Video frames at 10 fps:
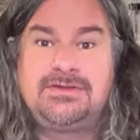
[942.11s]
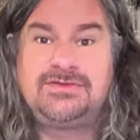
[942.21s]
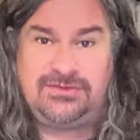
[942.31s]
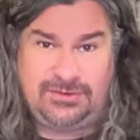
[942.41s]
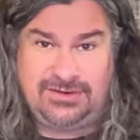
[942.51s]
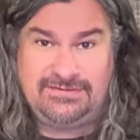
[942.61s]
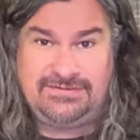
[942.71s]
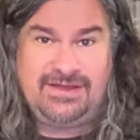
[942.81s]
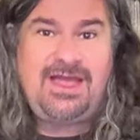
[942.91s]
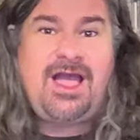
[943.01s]
Sort of.
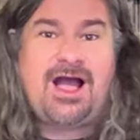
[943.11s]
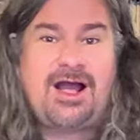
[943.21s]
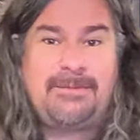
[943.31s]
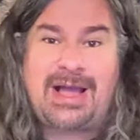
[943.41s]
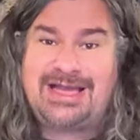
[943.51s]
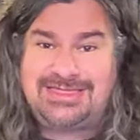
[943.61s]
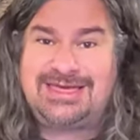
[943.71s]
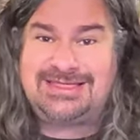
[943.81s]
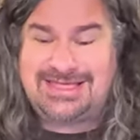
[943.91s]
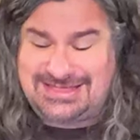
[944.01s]
Um, I
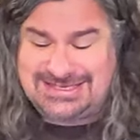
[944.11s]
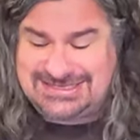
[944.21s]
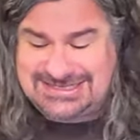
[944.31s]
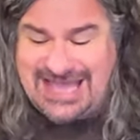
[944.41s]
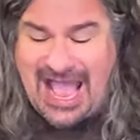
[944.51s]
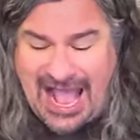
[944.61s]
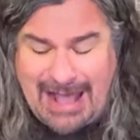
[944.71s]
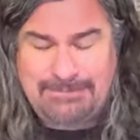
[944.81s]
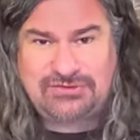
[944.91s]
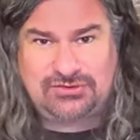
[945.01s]
think that this is
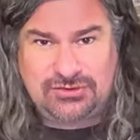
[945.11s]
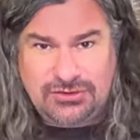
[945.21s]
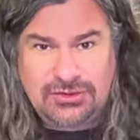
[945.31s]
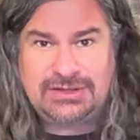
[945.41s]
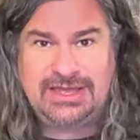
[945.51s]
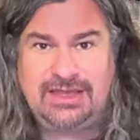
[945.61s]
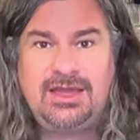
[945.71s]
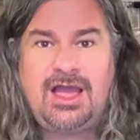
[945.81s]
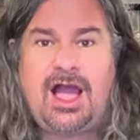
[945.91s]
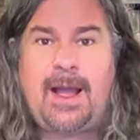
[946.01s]
absolutely
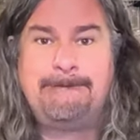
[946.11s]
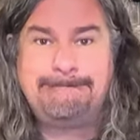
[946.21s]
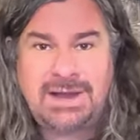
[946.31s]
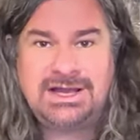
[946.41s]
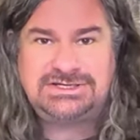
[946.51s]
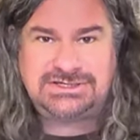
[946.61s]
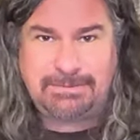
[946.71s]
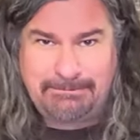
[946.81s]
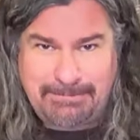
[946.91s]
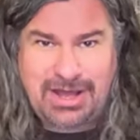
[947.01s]
a much,
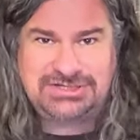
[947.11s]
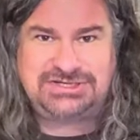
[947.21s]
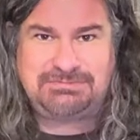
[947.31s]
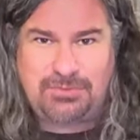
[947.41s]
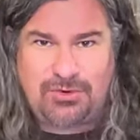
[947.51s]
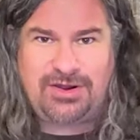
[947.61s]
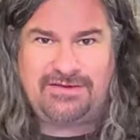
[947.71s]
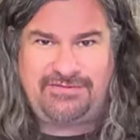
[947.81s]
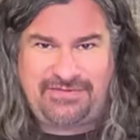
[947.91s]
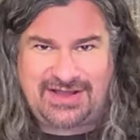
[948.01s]
much more
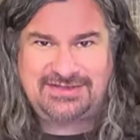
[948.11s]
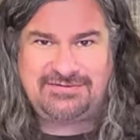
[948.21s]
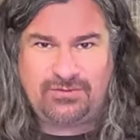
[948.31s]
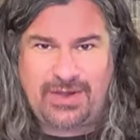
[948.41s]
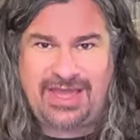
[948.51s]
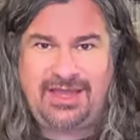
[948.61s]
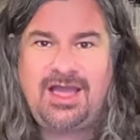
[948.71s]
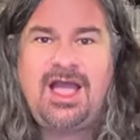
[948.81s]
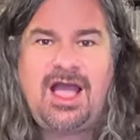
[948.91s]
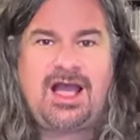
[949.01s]
effective way
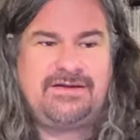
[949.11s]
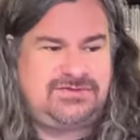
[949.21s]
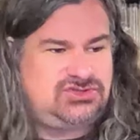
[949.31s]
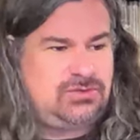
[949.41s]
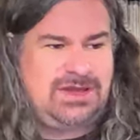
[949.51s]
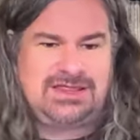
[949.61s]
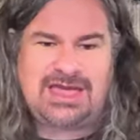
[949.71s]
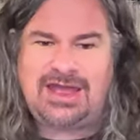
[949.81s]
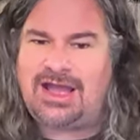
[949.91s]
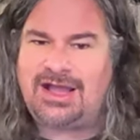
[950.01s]
of doing
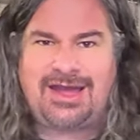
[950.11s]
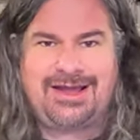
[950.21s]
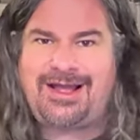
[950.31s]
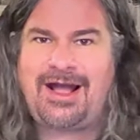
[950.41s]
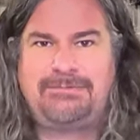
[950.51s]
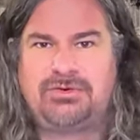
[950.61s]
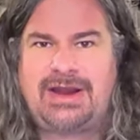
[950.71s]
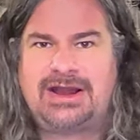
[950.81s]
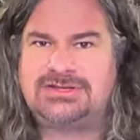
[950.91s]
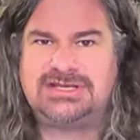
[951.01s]
that. I got a couple
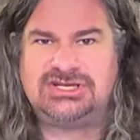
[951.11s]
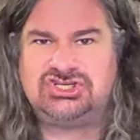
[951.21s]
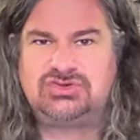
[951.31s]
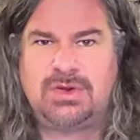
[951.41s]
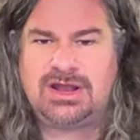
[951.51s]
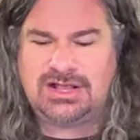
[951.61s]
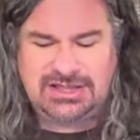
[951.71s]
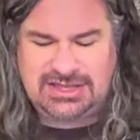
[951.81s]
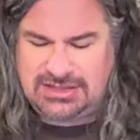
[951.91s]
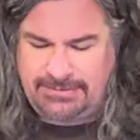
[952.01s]
records, I just want to
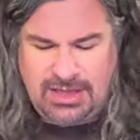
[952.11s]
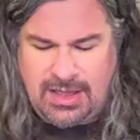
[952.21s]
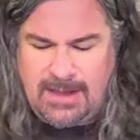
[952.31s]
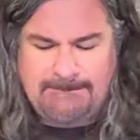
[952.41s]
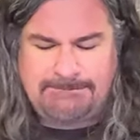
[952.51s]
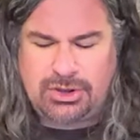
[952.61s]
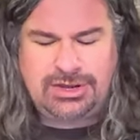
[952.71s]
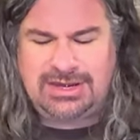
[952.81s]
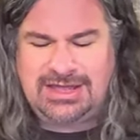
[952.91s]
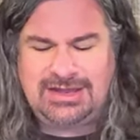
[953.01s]
clean them,
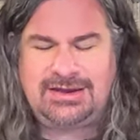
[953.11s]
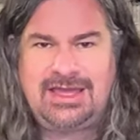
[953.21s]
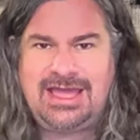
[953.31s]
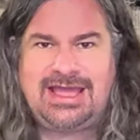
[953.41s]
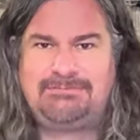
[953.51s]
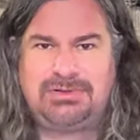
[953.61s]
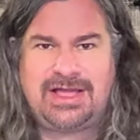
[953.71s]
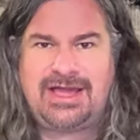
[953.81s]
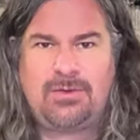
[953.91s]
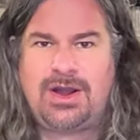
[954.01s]
put it in, hit
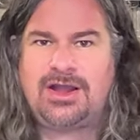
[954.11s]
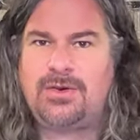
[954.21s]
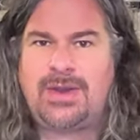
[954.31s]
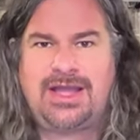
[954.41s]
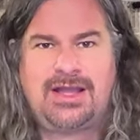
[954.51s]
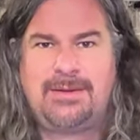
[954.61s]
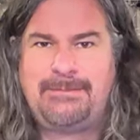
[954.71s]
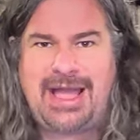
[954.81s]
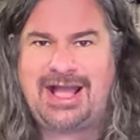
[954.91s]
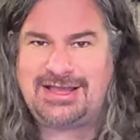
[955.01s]
play, walk away, come
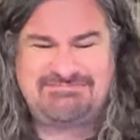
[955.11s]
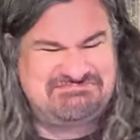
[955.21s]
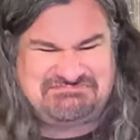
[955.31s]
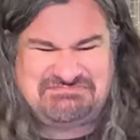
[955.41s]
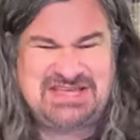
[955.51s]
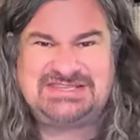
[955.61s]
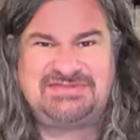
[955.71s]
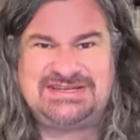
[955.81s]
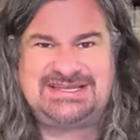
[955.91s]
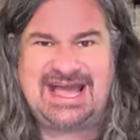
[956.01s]
back. It's
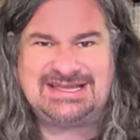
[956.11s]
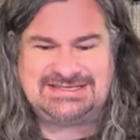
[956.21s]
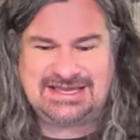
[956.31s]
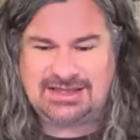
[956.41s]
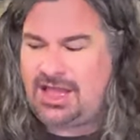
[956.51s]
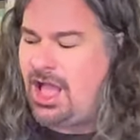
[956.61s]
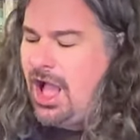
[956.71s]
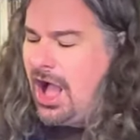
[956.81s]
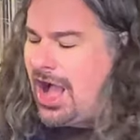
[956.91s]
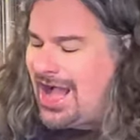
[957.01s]
fantastic.
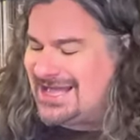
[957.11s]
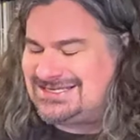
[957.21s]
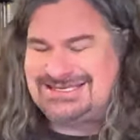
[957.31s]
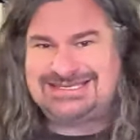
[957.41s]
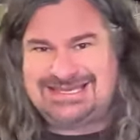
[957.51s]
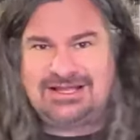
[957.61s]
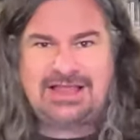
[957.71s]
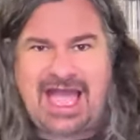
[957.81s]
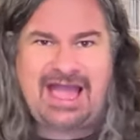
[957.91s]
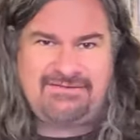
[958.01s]
I
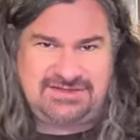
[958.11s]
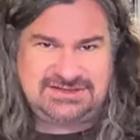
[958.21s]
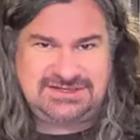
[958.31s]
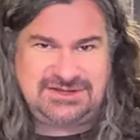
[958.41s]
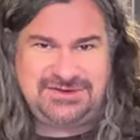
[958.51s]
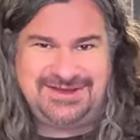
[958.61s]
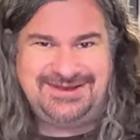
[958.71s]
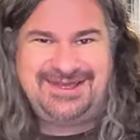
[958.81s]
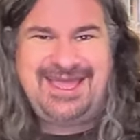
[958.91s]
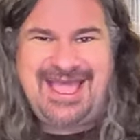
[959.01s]
still have this
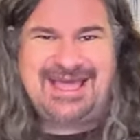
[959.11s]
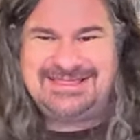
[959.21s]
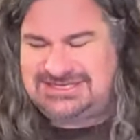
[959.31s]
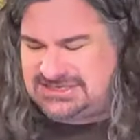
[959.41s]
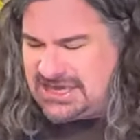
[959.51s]
unit, and this